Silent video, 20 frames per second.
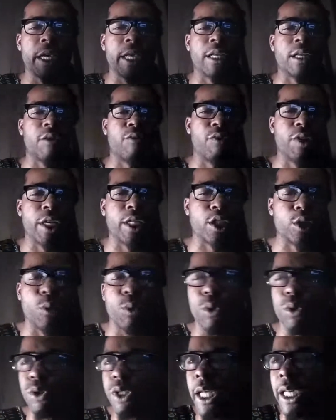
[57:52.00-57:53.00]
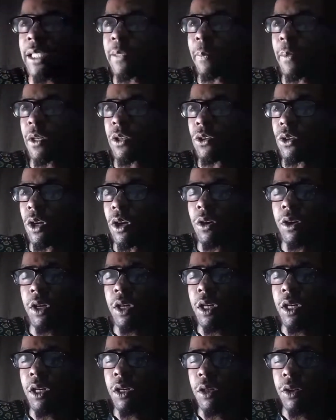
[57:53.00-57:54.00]
individuals that's,
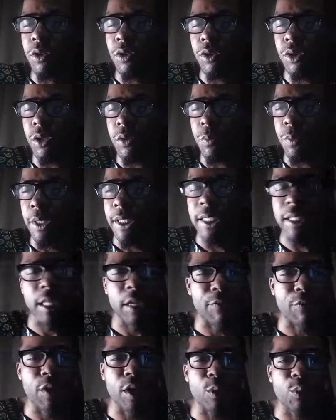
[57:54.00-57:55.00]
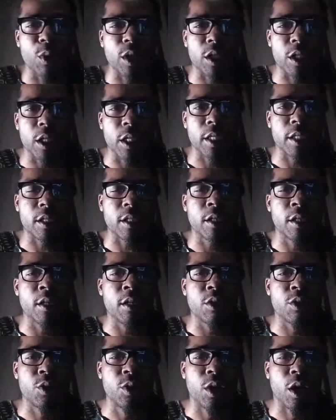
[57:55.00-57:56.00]
specific with this,
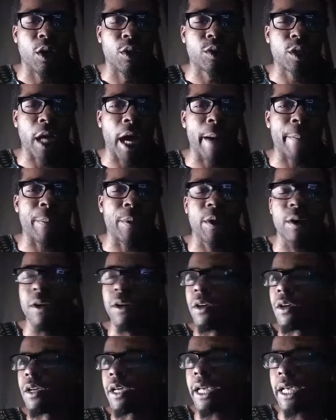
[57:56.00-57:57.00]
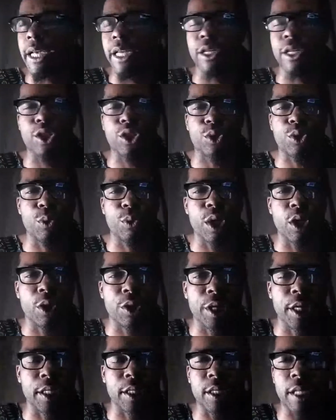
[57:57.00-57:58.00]
type of industry or
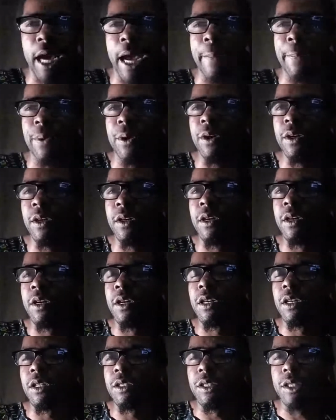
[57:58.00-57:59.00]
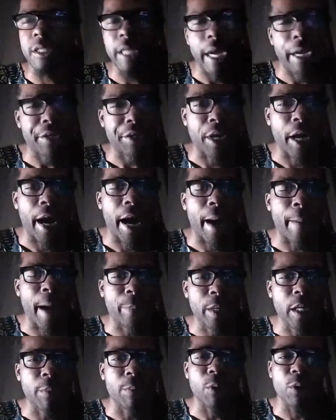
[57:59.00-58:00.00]
this type of sector of
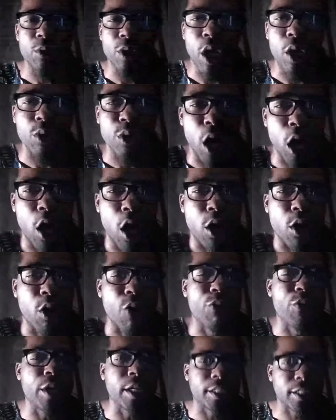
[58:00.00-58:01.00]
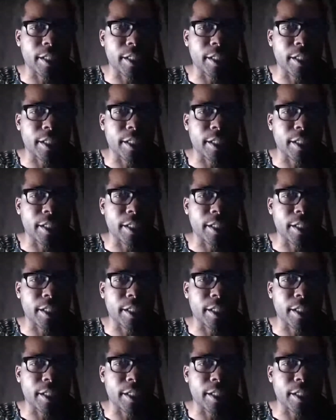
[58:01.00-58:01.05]
people. Y'all go fix